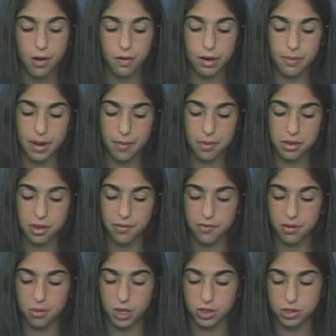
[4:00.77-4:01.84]
Remember the
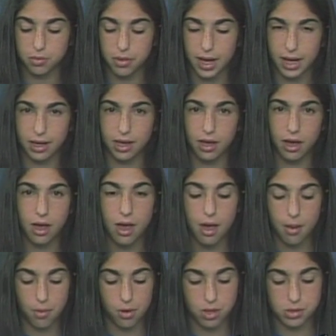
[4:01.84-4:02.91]
information packet
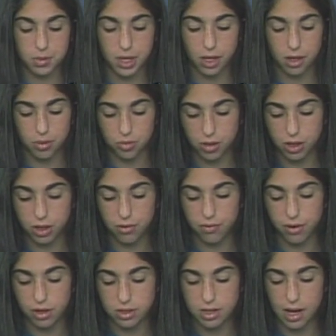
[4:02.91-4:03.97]
must be completely
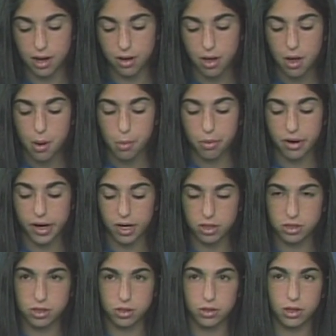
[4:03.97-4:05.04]
filled out prior
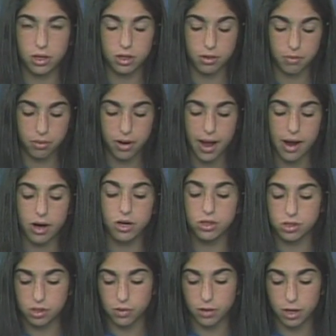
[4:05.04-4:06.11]
to your prior
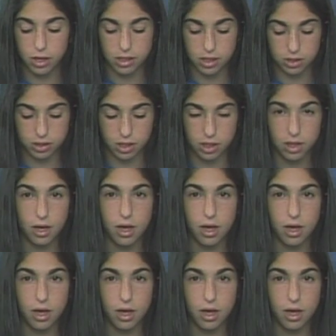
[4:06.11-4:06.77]
to your audition.